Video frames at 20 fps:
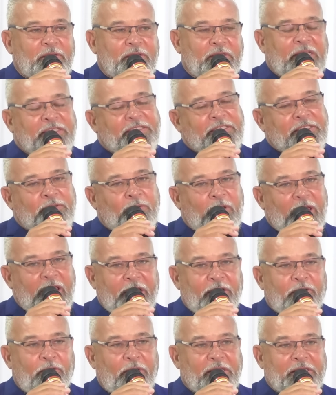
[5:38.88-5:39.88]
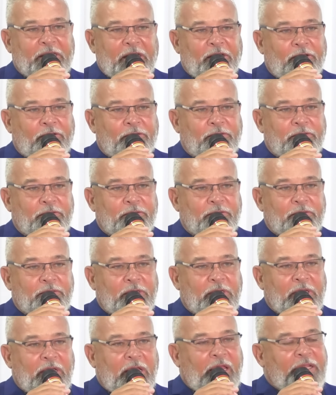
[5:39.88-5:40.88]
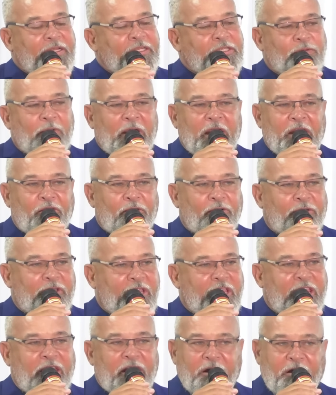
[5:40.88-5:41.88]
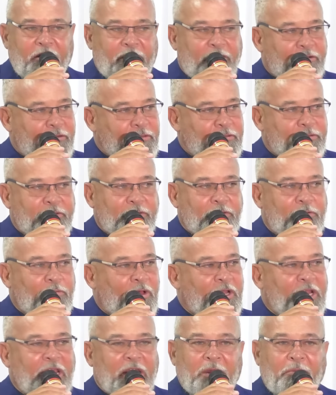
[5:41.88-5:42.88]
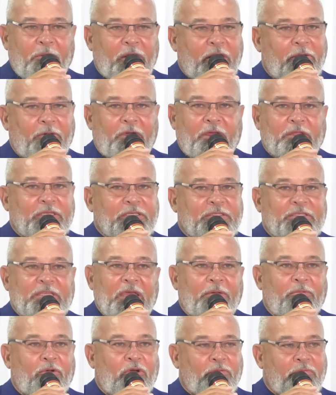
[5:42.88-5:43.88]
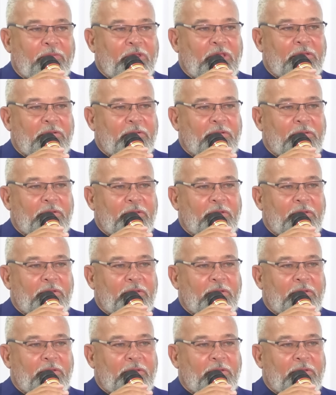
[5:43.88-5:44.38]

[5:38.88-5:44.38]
This is why I do what I do, and this is why I don't care what anybody wants to say about me.